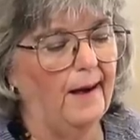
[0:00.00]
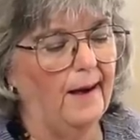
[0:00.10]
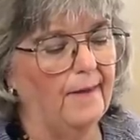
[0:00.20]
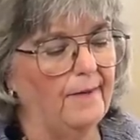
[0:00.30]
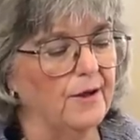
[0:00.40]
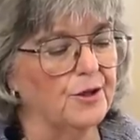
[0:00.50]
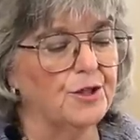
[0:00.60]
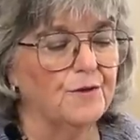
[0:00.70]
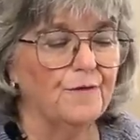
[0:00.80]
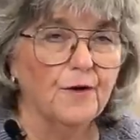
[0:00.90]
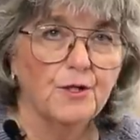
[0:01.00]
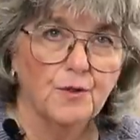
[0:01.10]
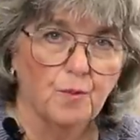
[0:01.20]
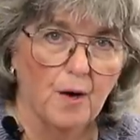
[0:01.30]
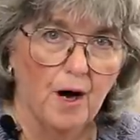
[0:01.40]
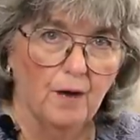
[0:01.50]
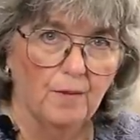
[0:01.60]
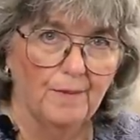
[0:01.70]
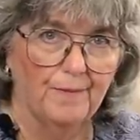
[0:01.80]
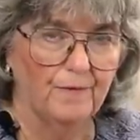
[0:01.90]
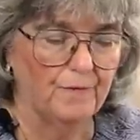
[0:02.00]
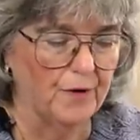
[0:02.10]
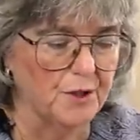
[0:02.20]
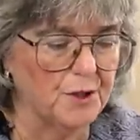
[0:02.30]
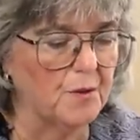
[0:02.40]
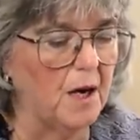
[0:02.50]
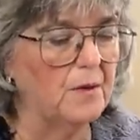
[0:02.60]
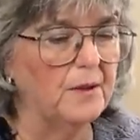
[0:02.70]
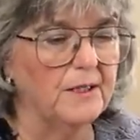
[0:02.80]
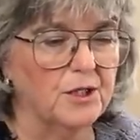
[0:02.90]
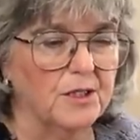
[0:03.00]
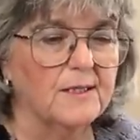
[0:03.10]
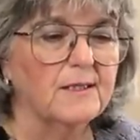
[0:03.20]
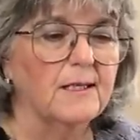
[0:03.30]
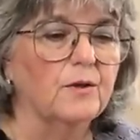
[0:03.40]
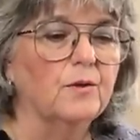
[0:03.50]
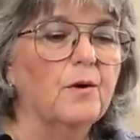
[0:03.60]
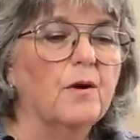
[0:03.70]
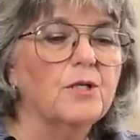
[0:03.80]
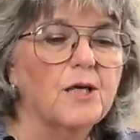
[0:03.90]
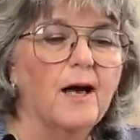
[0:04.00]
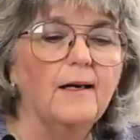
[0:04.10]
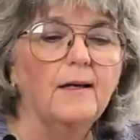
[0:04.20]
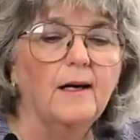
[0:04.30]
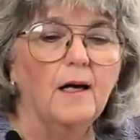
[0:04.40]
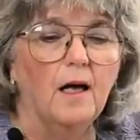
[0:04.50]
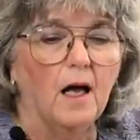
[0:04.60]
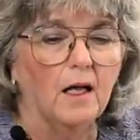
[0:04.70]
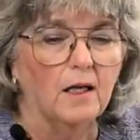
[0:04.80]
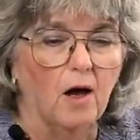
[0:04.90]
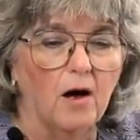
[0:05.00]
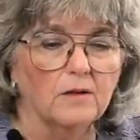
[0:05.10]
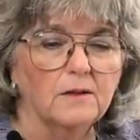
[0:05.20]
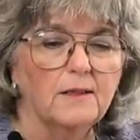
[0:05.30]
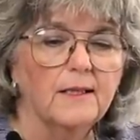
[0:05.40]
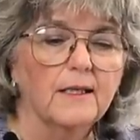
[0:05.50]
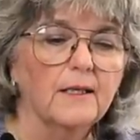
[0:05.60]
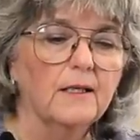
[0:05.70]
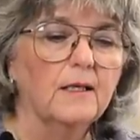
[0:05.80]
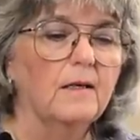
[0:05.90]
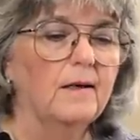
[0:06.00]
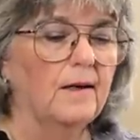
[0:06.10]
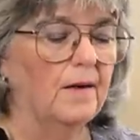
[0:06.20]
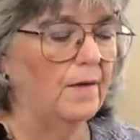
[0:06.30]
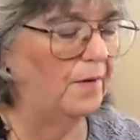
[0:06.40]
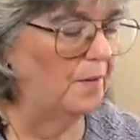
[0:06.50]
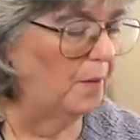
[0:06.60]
And there's your first row. First row is just single crochet along the, the